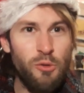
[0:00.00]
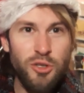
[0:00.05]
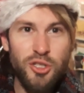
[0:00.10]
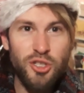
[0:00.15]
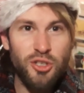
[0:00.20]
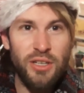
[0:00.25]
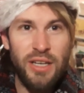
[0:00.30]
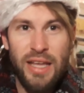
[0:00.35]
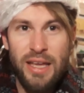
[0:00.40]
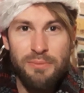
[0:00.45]
we're just
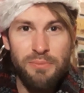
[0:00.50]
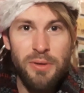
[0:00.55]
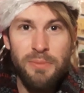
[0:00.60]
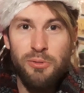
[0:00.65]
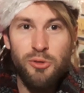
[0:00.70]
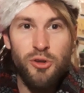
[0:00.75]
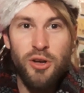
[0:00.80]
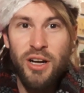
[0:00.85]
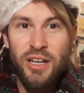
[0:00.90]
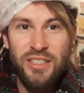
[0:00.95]
going to let in
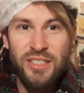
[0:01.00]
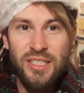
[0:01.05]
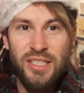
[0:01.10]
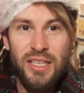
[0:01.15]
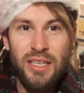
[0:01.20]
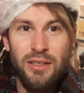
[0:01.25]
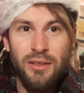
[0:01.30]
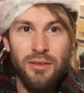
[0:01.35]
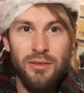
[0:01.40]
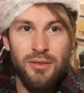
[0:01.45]
people who can't
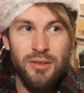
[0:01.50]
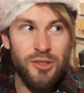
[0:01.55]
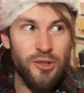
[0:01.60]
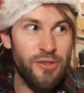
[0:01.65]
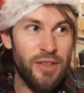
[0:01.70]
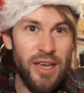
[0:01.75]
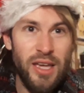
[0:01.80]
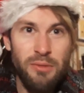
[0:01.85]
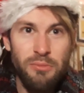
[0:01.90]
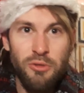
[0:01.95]
sing so
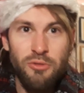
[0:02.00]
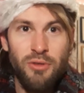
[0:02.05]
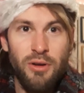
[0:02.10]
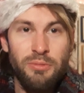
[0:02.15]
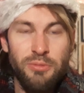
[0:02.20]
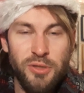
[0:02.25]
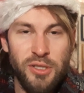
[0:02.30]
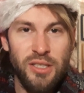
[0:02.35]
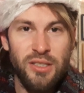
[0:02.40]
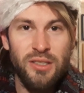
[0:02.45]
they can be
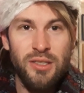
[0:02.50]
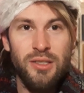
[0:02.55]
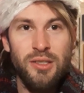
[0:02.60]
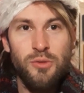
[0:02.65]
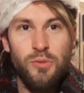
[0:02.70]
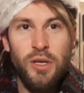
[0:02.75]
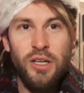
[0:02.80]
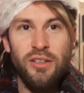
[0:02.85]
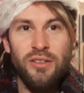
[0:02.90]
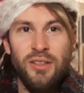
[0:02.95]
represented as
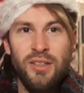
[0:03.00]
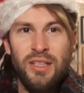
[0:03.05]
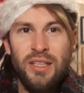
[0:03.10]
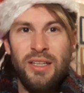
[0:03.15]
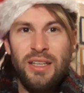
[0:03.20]
well.